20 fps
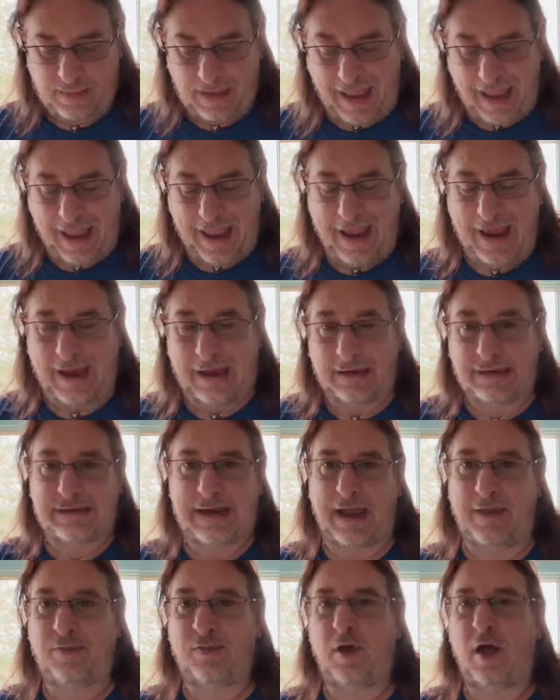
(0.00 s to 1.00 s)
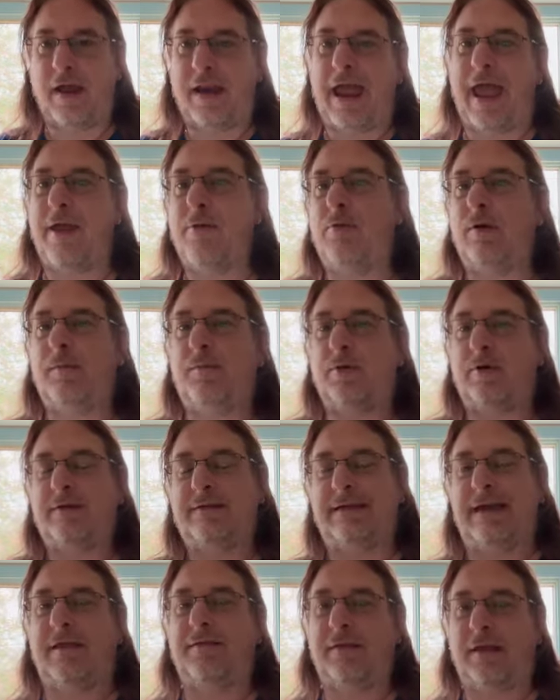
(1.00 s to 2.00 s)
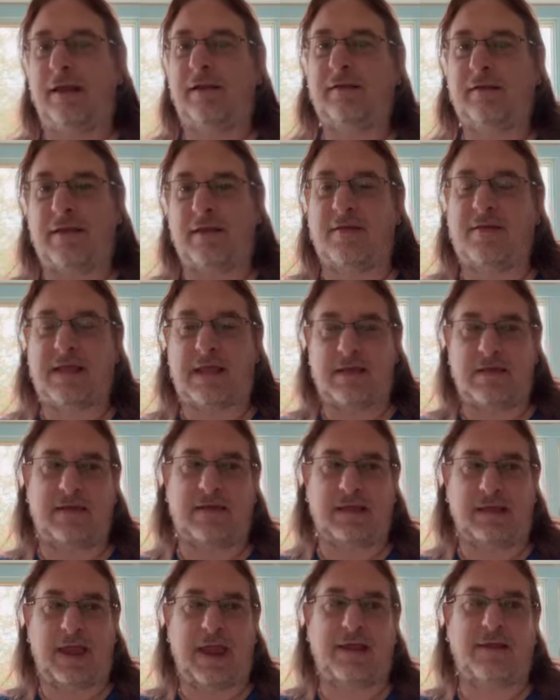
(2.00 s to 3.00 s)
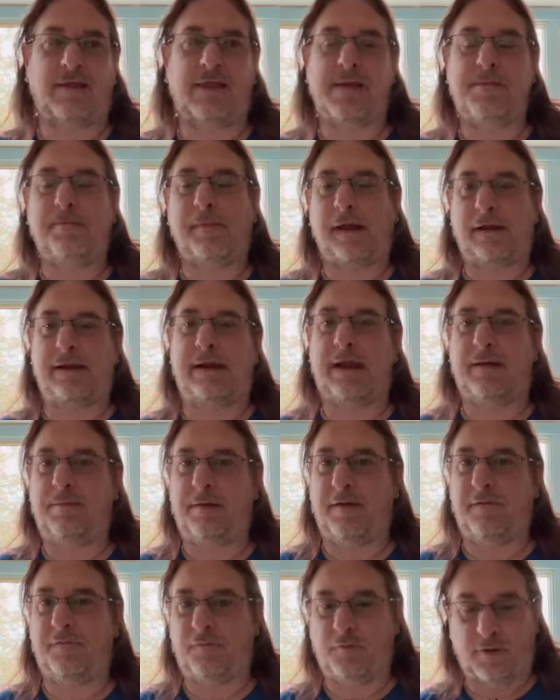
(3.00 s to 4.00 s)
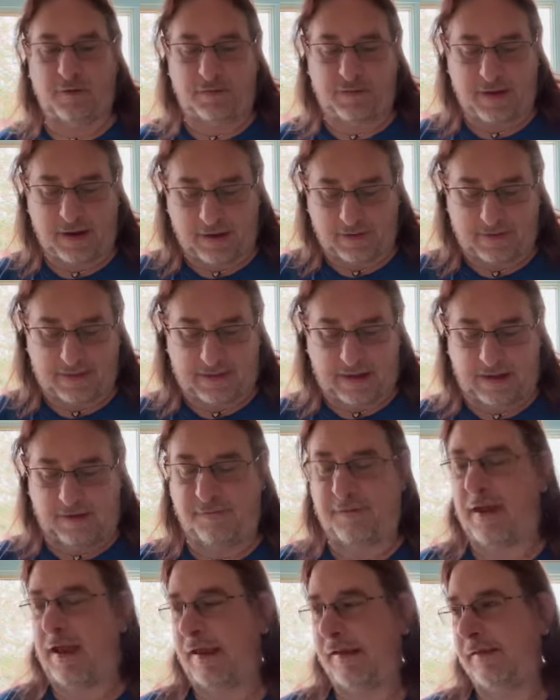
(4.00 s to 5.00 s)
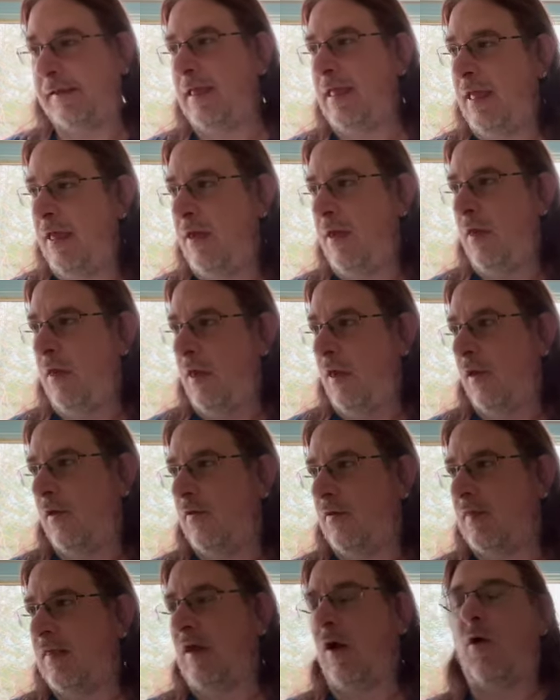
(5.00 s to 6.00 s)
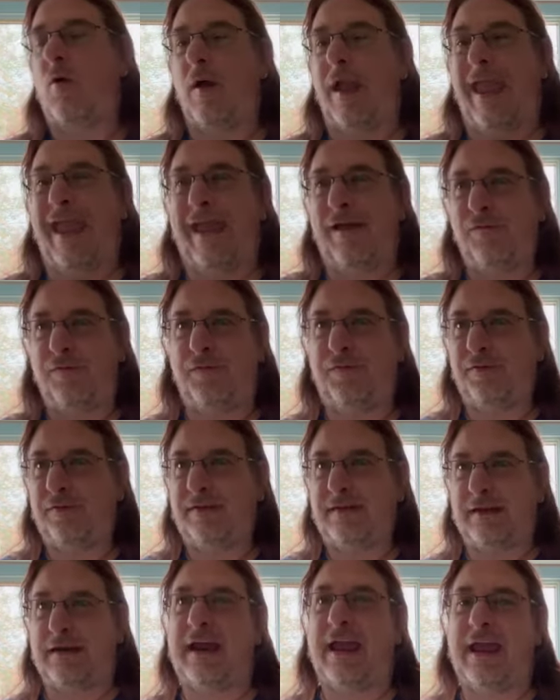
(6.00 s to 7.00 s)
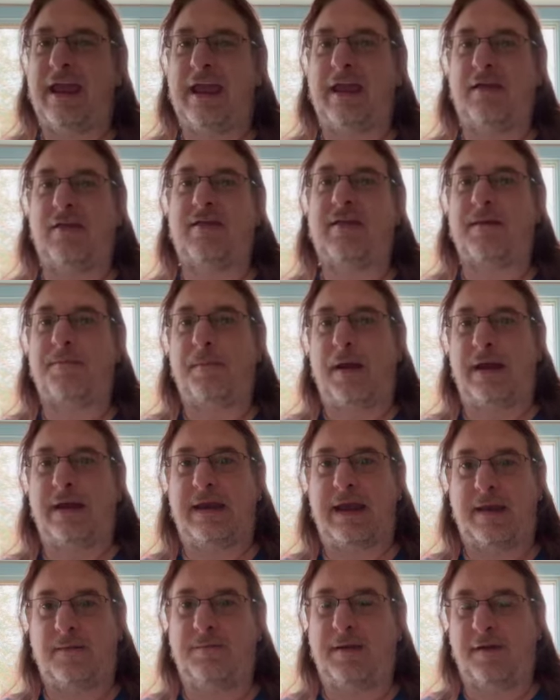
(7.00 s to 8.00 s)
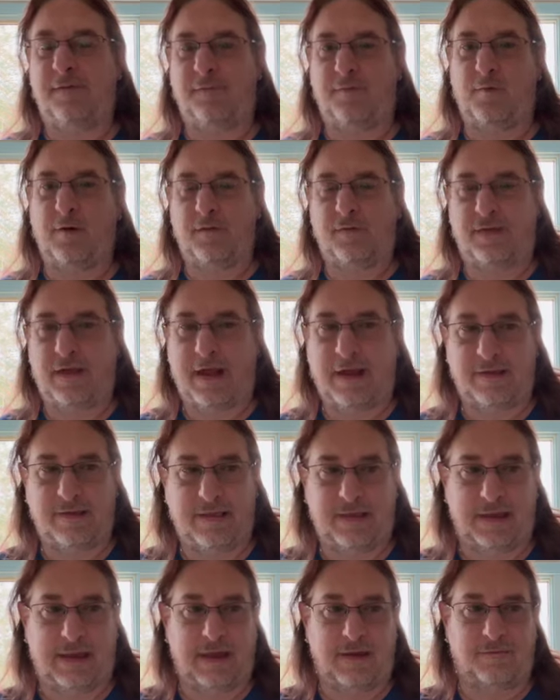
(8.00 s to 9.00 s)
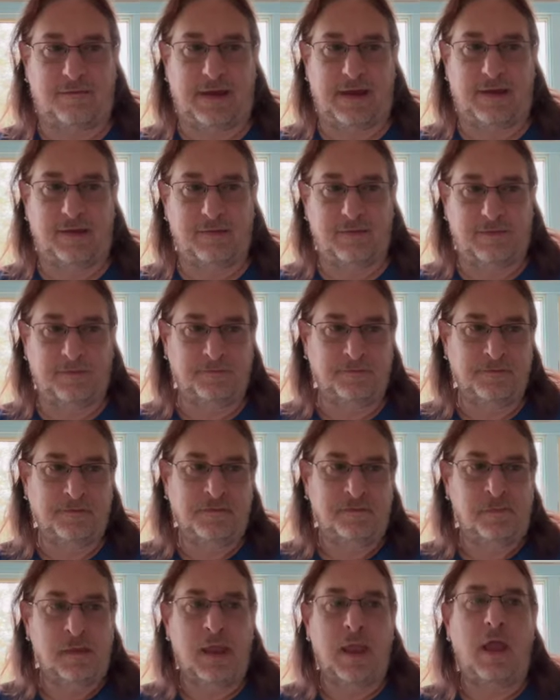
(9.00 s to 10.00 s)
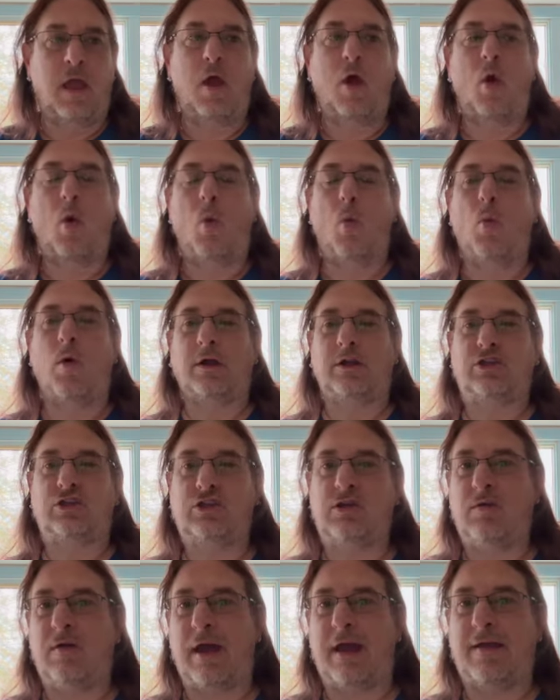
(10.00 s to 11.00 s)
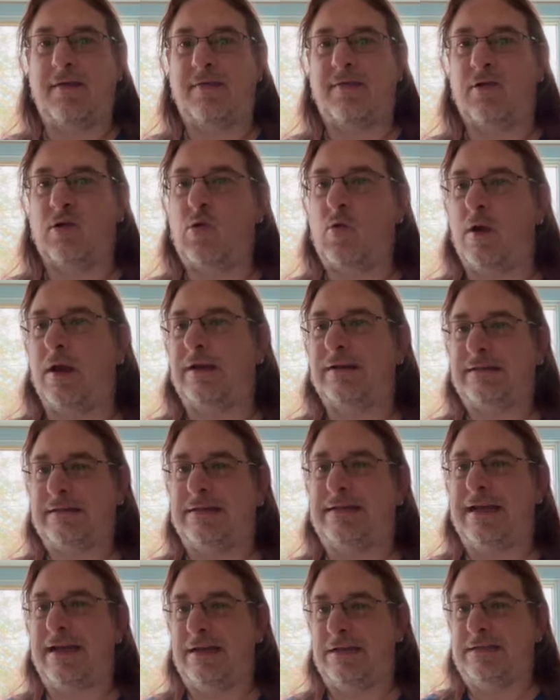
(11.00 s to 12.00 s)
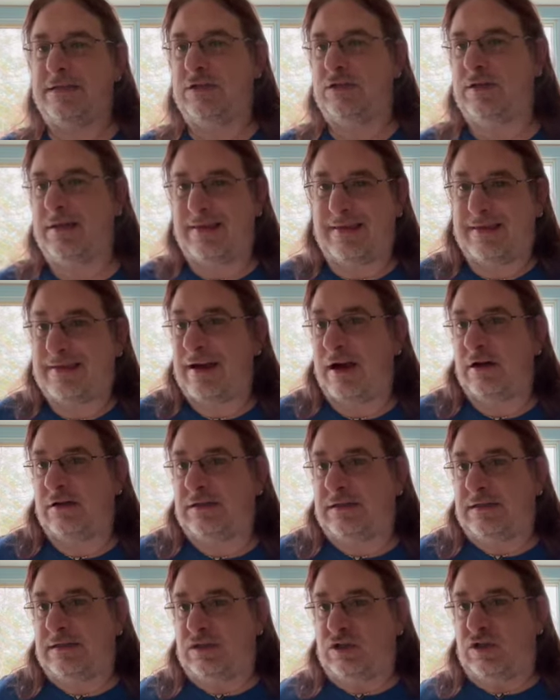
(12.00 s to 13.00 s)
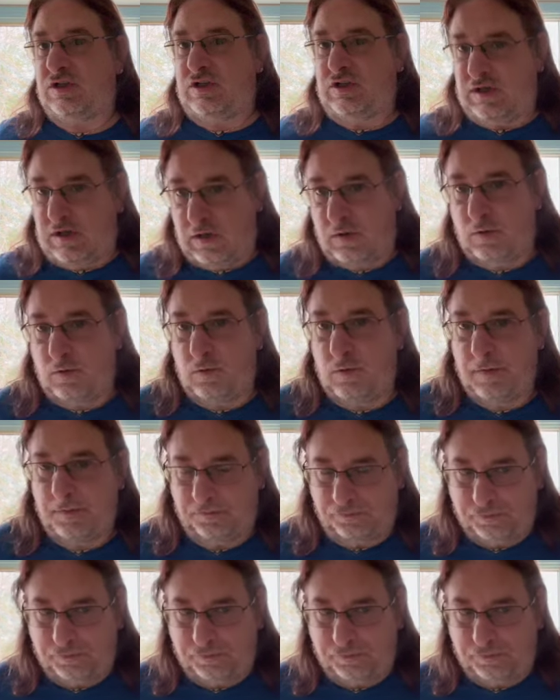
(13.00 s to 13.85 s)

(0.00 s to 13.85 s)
And I thought I would pretend that this is like the Monday before Thanksgiving. So if today is the Monday before Thanksgiving, what you guys are going to need to start to do